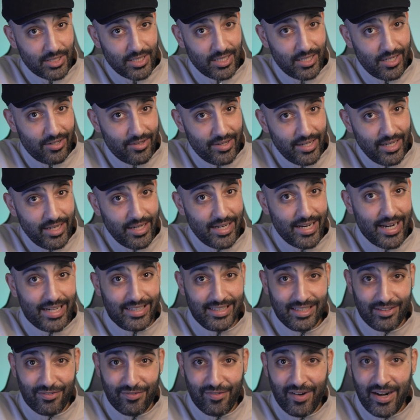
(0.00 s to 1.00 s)
salary
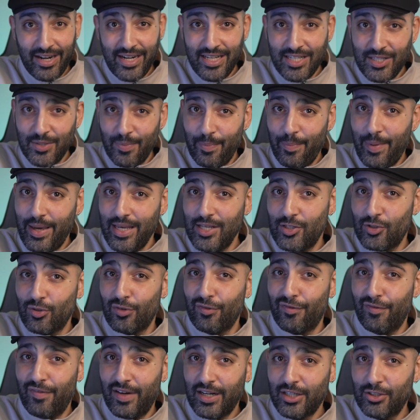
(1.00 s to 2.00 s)
and it varies based
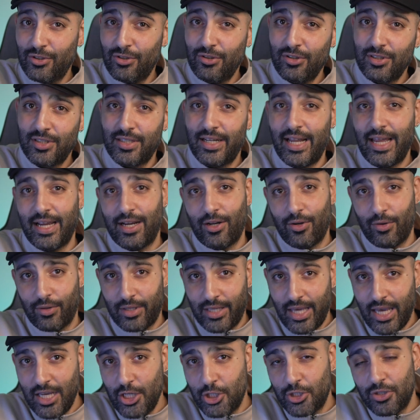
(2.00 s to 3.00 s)
on factors like
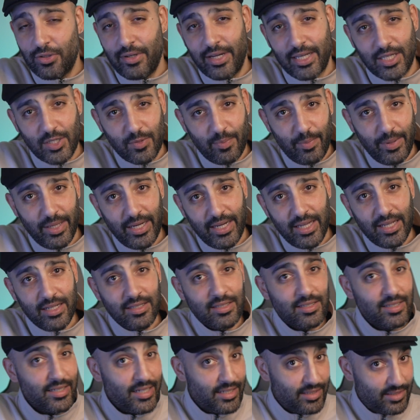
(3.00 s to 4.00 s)
location,
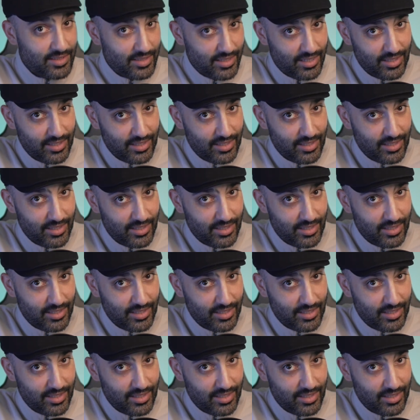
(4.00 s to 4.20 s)
experience and